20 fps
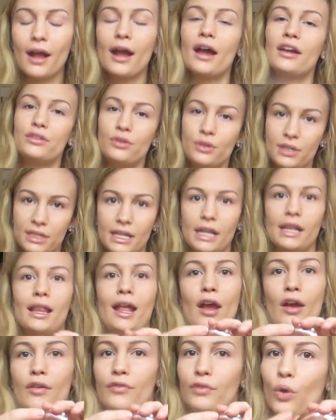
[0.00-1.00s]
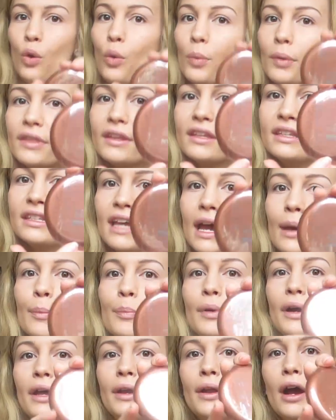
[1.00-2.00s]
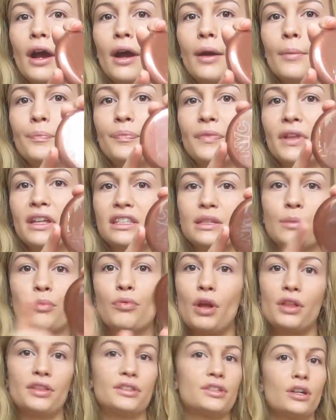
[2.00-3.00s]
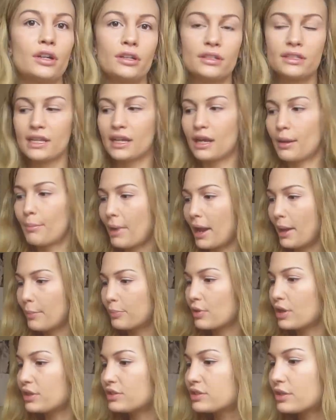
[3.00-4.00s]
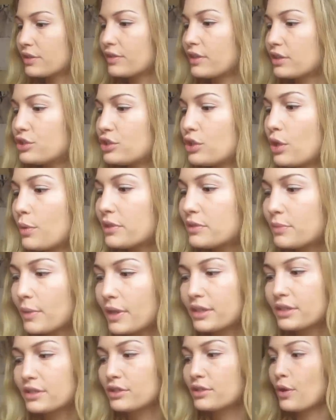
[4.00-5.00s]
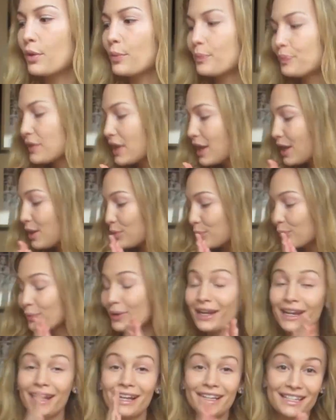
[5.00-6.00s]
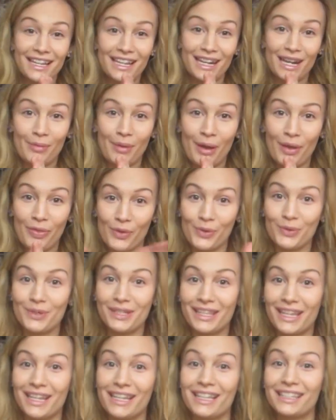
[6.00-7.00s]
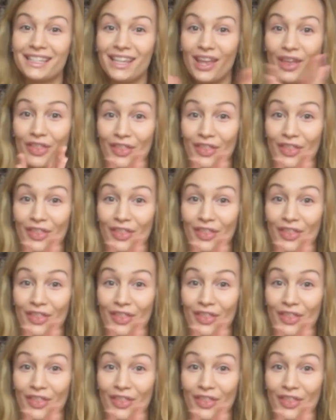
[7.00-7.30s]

As you can tell, I haven't opened this yet, but it's a bronzer. It's like a matte bronzer that she always wears. So really excited about those things.